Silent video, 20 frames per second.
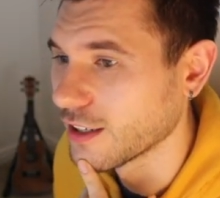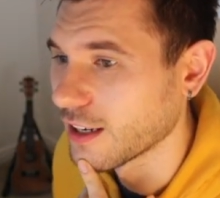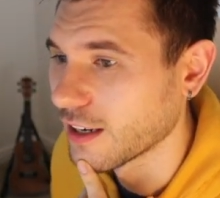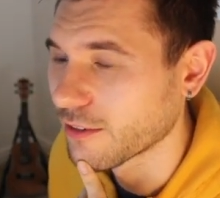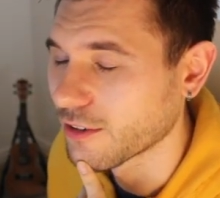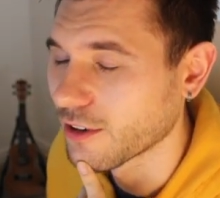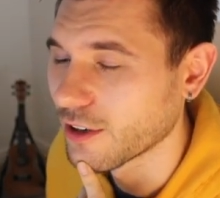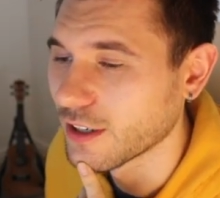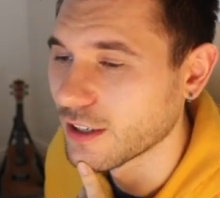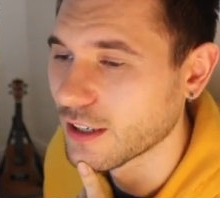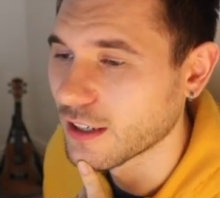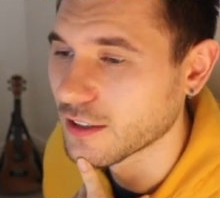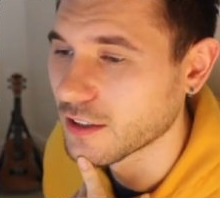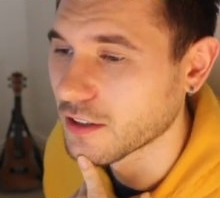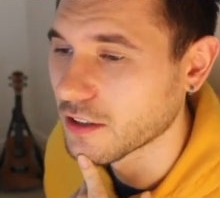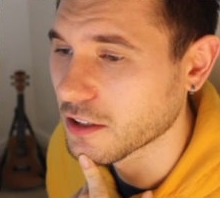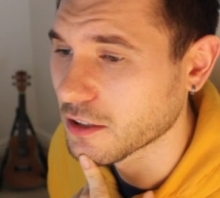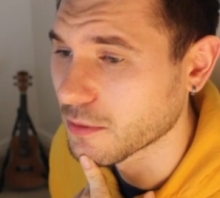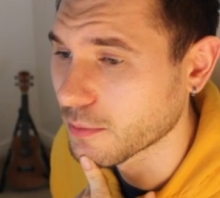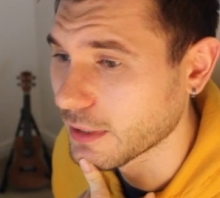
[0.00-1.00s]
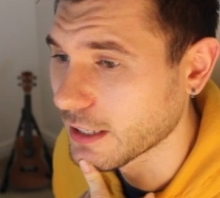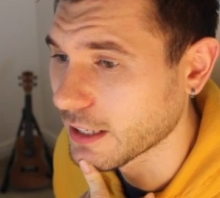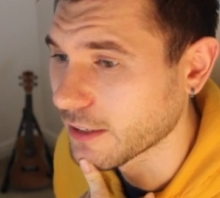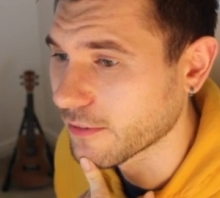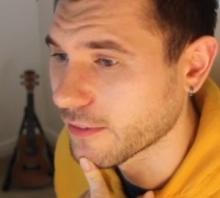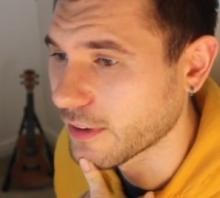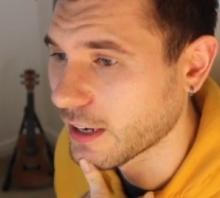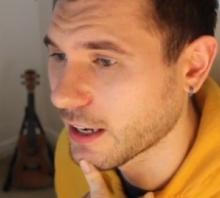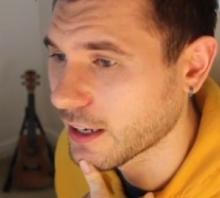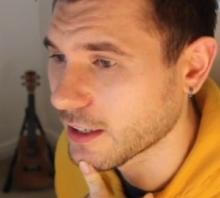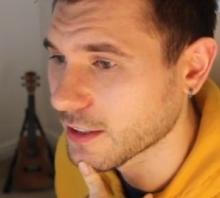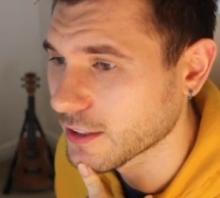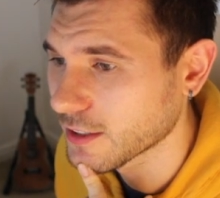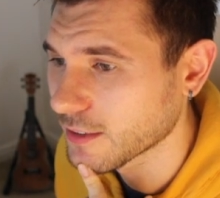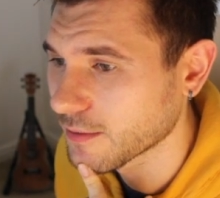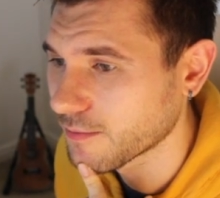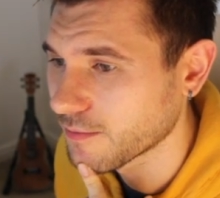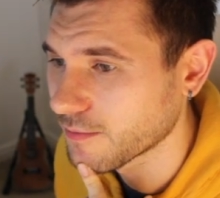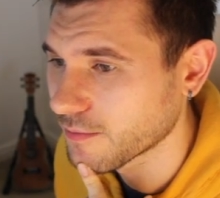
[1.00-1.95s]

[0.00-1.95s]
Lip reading: I've got it as the display flex,